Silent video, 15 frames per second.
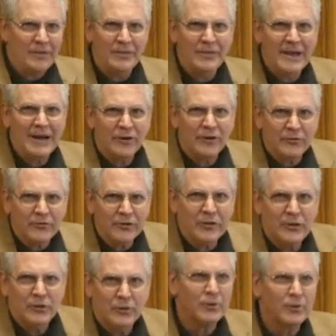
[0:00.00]
they're
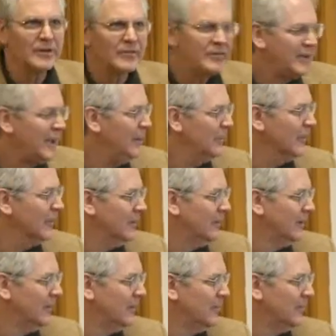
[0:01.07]
secure and stable,
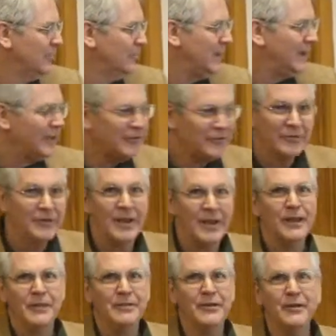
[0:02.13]
because
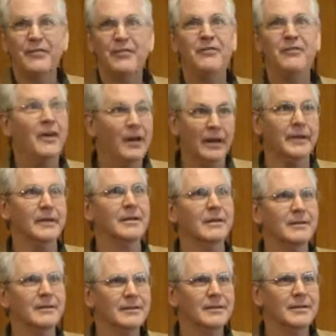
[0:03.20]
they're fun,
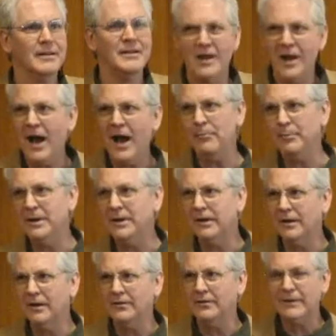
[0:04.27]
not
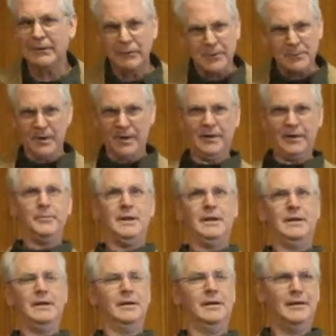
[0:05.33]
because they remind me
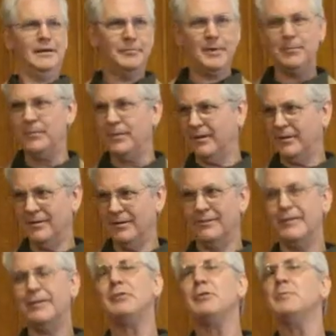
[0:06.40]
of my mother,
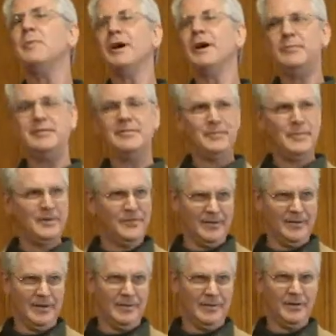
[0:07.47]
or they remind me of my
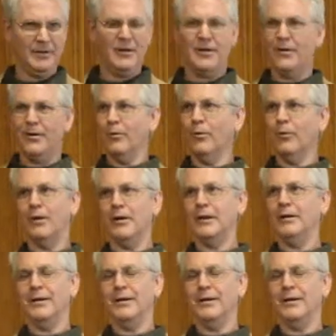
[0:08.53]
father, or